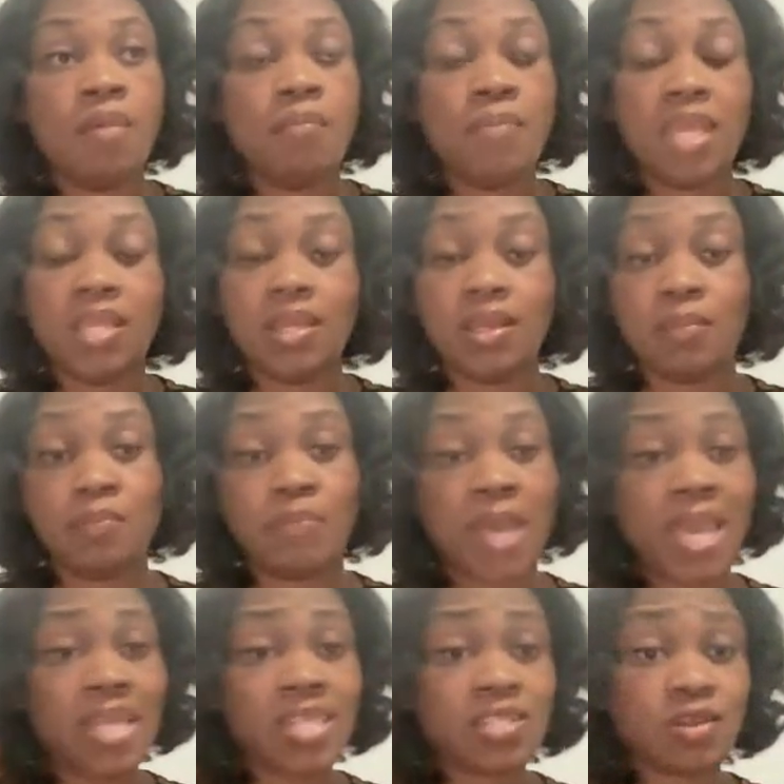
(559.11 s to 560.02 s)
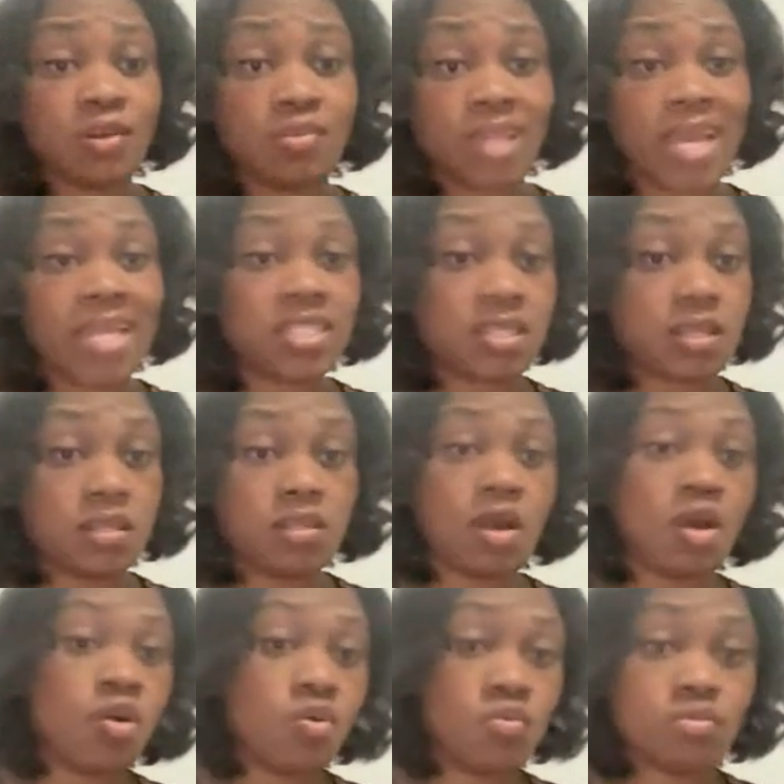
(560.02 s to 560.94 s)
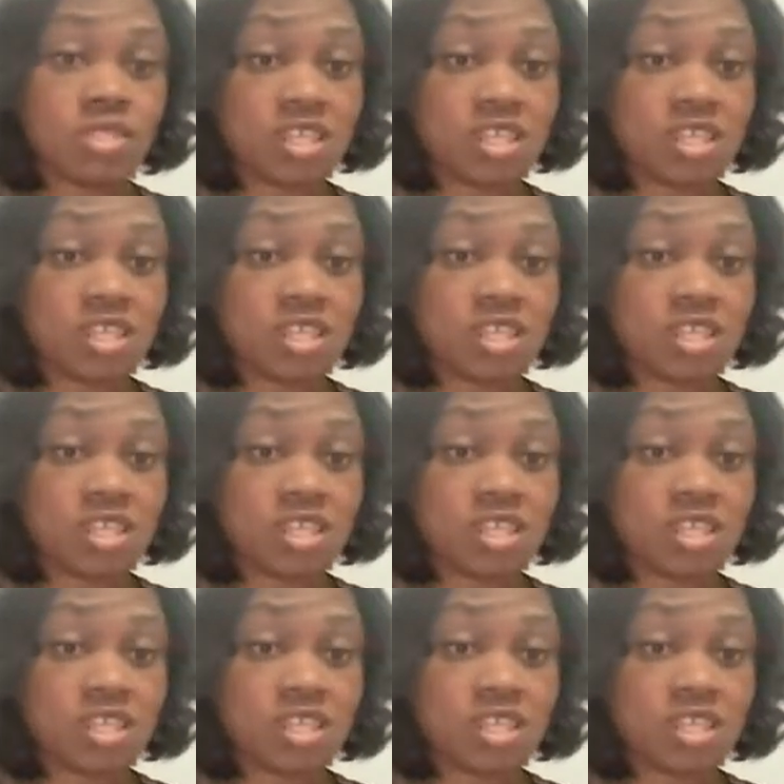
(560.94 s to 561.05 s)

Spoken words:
meaning banks don't like to loan